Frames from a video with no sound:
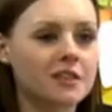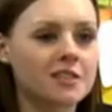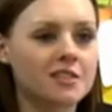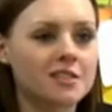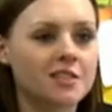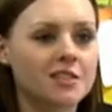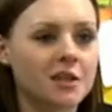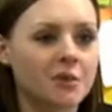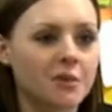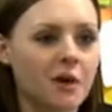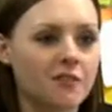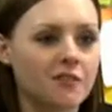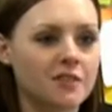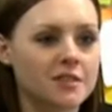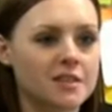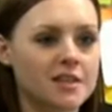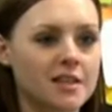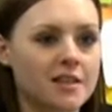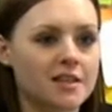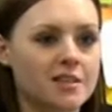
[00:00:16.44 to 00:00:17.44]
into the new
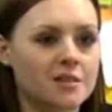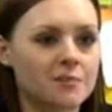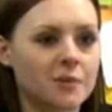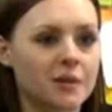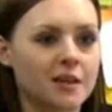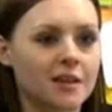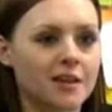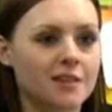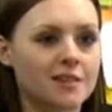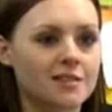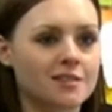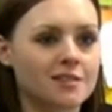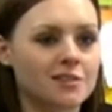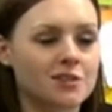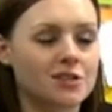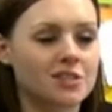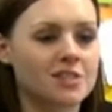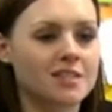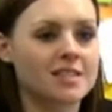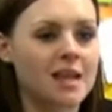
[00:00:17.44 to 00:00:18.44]
offices because
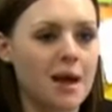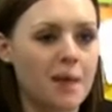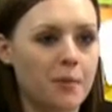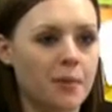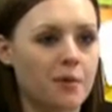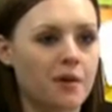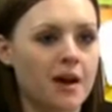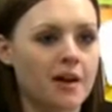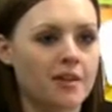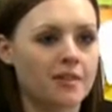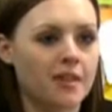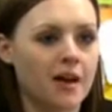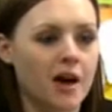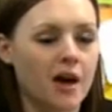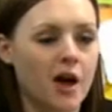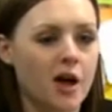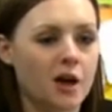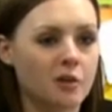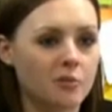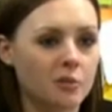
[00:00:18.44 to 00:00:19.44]
just to separate that
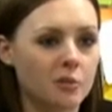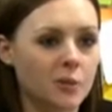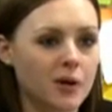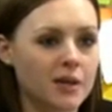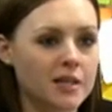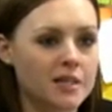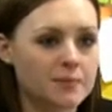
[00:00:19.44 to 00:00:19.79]
home and work